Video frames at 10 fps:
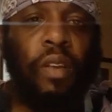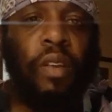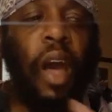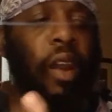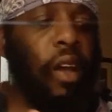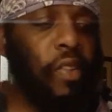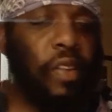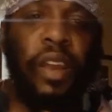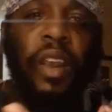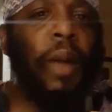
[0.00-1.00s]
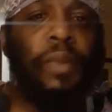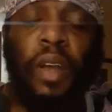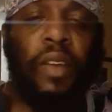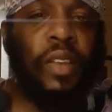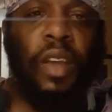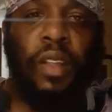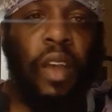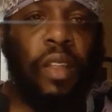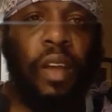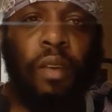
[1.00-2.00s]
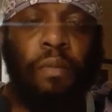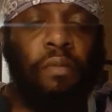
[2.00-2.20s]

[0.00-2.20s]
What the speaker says: Not us. It ain't up to us to get that done.